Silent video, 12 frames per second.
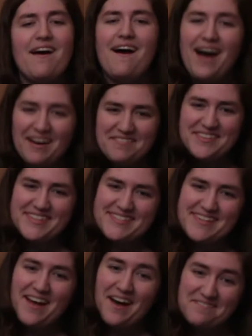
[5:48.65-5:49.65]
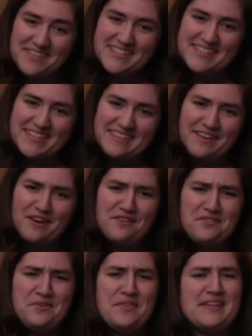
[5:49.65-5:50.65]
Obviously, there are
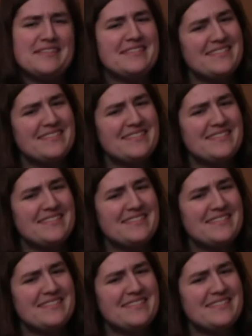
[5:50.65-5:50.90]
a few that